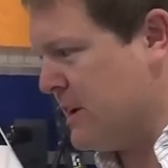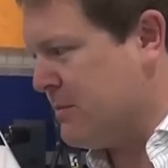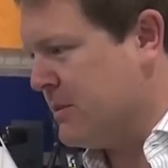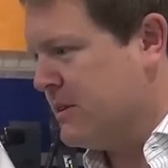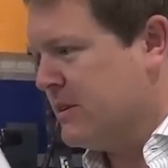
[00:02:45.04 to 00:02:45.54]
up
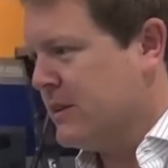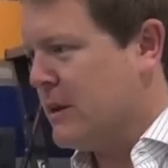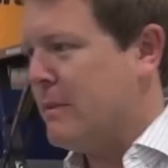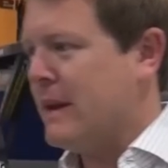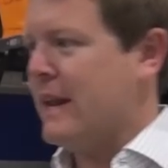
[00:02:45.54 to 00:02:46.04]

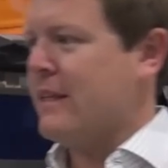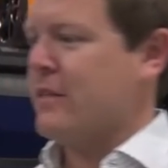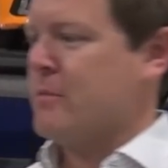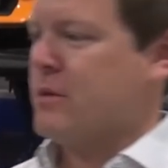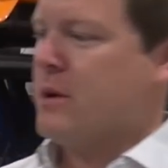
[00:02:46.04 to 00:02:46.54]
completely to
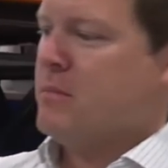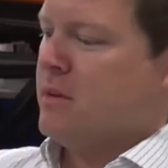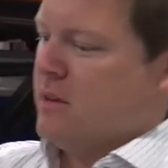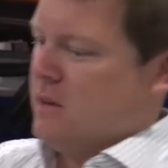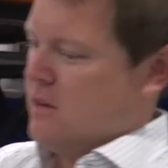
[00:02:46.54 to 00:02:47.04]
the brim.
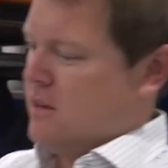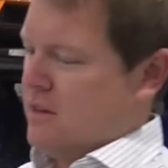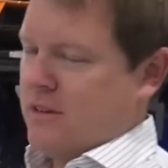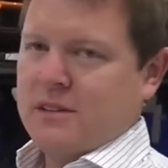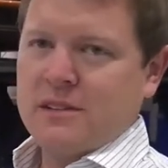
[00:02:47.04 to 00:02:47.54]
We haven't,
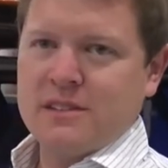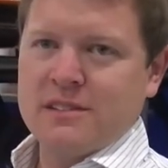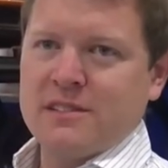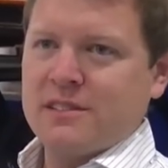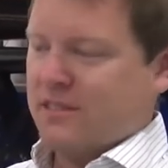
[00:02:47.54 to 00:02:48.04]
and we're still
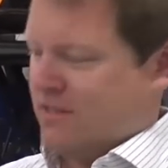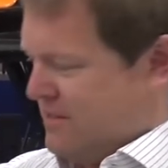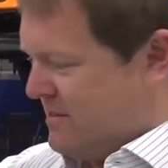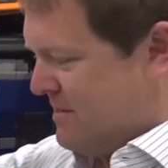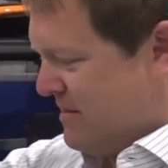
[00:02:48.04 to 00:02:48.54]
not
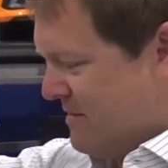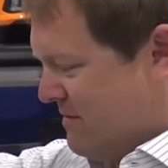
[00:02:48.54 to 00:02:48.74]
going to.